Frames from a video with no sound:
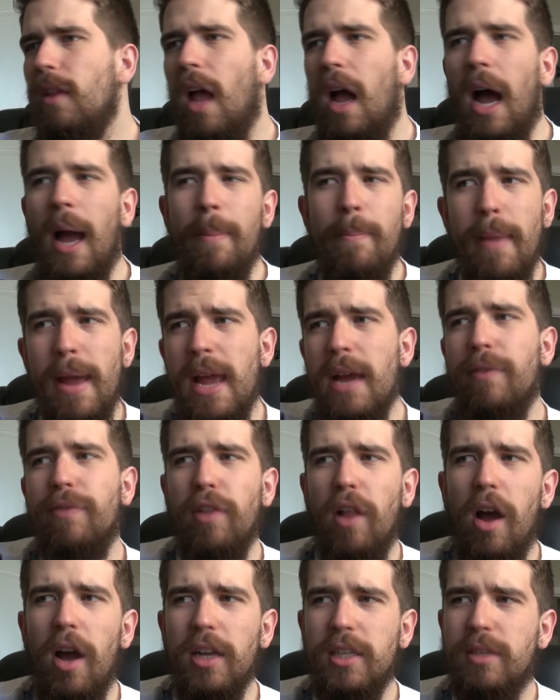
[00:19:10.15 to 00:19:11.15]
I may have
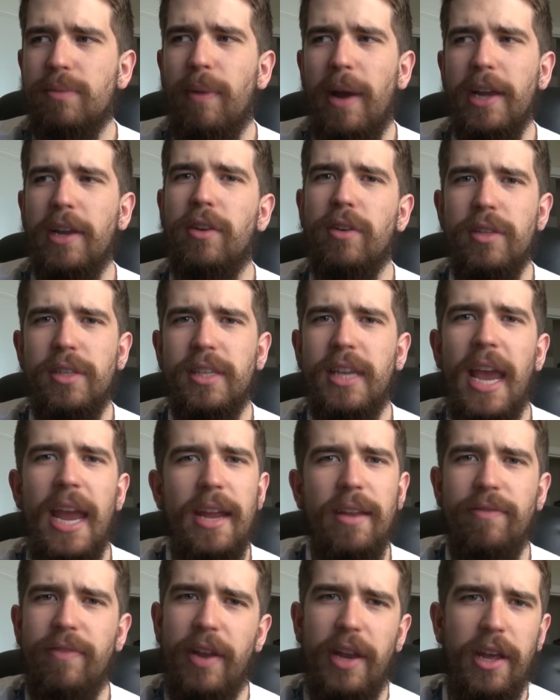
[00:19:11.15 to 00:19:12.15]
lost my good
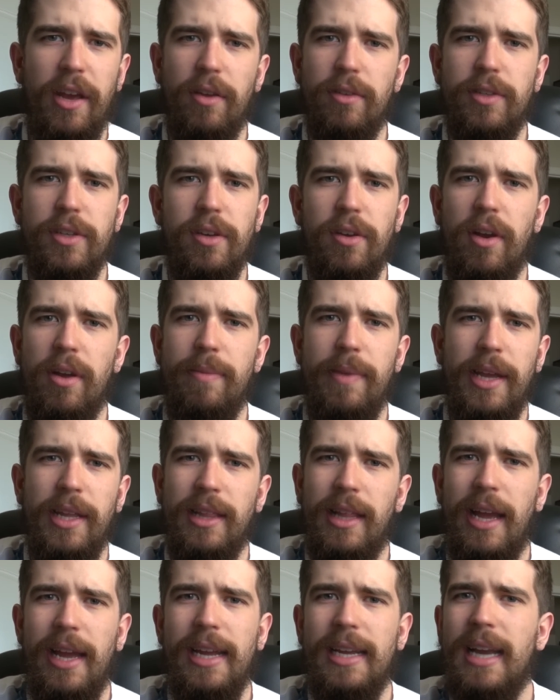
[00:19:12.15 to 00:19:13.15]
skate videos. You know what I mean?
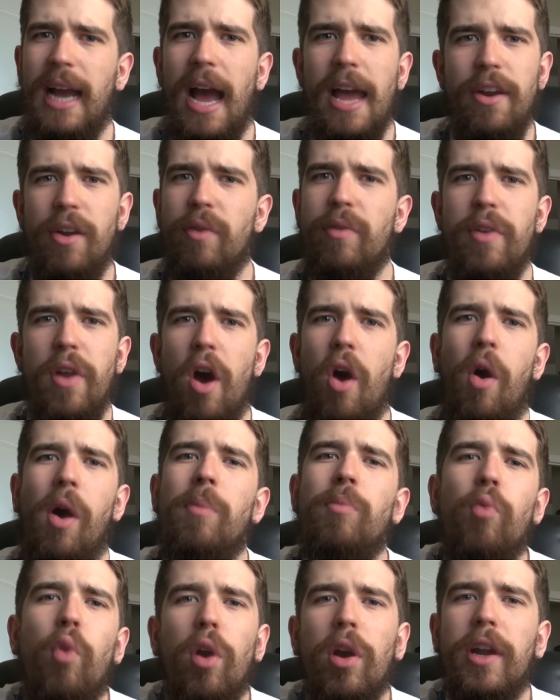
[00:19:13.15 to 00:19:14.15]
Like, I don't know.
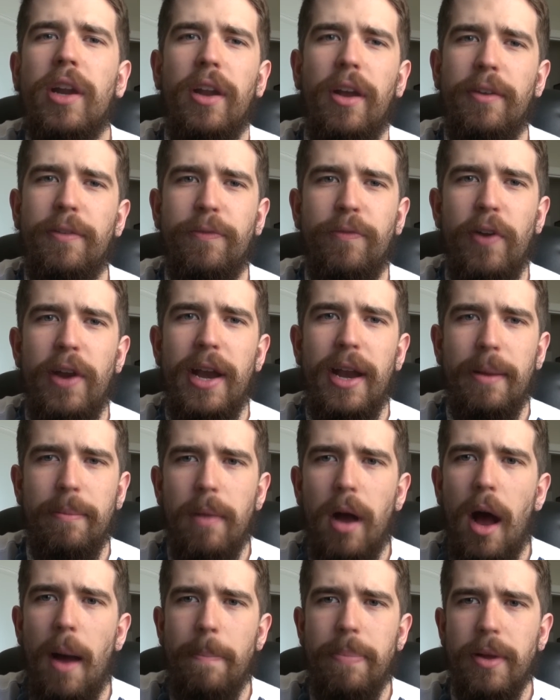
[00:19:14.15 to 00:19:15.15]
I'm working on freeing them
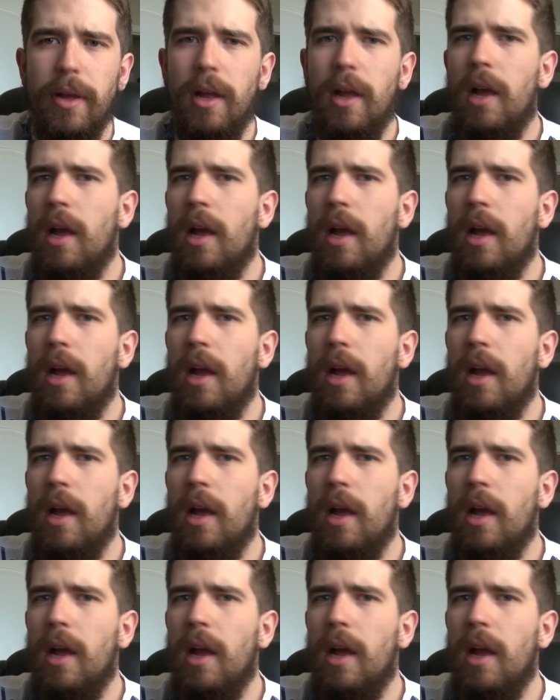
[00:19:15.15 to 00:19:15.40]
up.